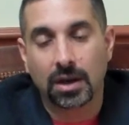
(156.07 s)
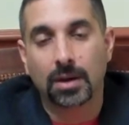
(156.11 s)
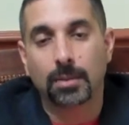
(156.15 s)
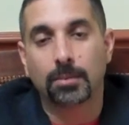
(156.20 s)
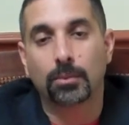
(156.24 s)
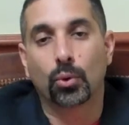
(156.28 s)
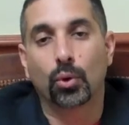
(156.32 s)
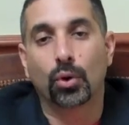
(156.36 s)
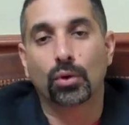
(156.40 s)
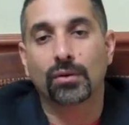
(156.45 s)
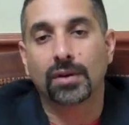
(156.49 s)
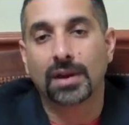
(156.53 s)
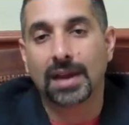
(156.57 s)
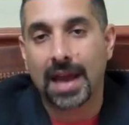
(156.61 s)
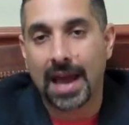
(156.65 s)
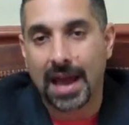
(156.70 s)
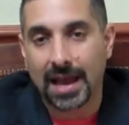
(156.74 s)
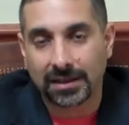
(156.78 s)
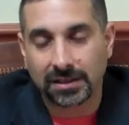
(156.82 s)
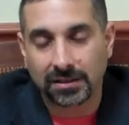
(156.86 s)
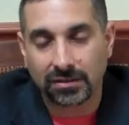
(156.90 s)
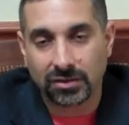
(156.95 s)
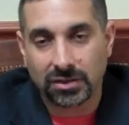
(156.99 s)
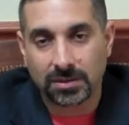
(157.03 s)
more
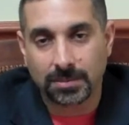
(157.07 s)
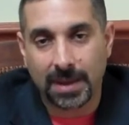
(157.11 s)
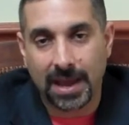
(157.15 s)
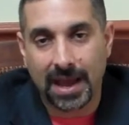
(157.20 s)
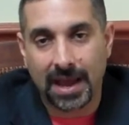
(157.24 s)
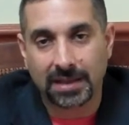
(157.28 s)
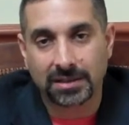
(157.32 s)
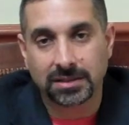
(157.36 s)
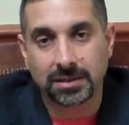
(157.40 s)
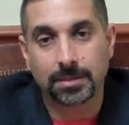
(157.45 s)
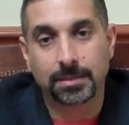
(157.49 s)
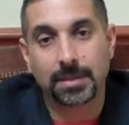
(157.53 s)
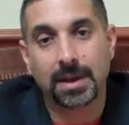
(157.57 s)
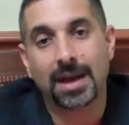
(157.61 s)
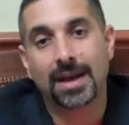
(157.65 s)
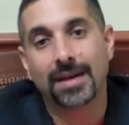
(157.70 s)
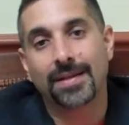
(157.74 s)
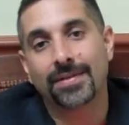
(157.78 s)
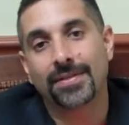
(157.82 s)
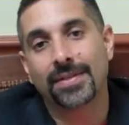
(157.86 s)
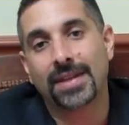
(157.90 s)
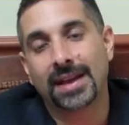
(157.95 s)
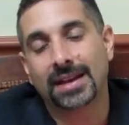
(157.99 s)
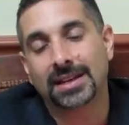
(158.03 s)
reactive spasm,
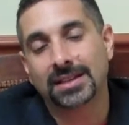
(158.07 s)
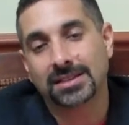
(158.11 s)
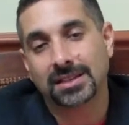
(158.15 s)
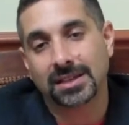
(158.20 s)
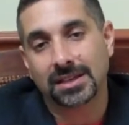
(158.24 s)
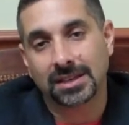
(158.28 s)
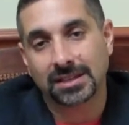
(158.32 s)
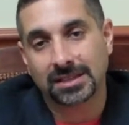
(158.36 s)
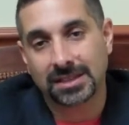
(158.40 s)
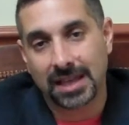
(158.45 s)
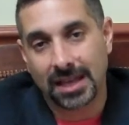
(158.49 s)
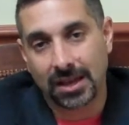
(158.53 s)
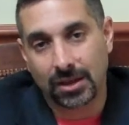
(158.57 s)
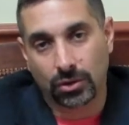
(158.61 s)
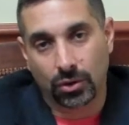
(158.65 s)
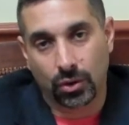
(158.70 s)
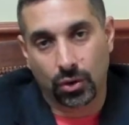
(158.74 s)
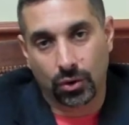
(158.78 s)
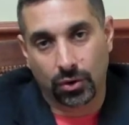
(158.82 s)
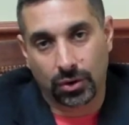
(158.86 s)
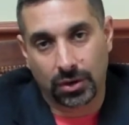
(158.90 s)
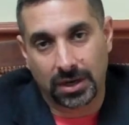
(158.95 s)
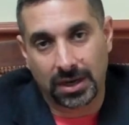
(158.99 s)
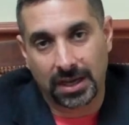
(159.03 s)
then it's going to take
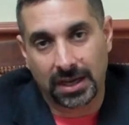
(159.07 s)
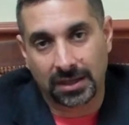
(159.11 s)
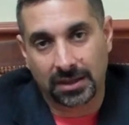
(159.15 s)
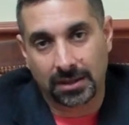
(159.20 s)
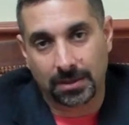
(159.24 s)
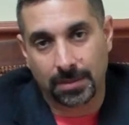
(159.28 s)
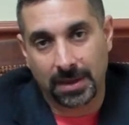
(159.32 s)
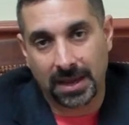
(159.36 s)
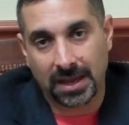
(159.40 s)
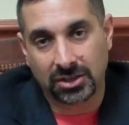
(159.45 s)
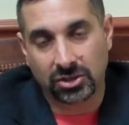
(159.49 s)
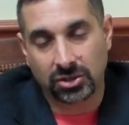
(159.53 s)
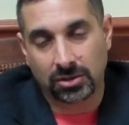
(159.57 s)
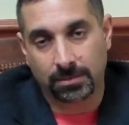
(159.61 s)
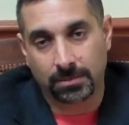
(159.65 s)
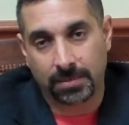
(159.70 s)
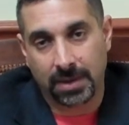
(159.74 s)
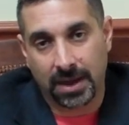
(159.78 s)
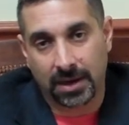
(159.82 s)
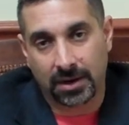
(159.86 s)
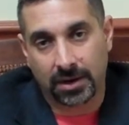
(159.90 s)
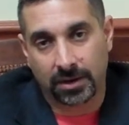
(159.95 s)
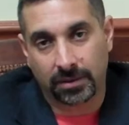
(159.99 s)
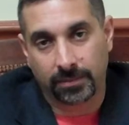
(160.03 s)
longer to get the patient
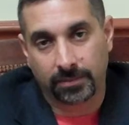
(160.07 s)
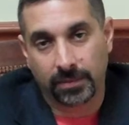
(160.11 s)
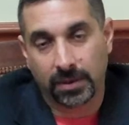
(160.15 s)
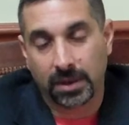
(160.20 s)
better.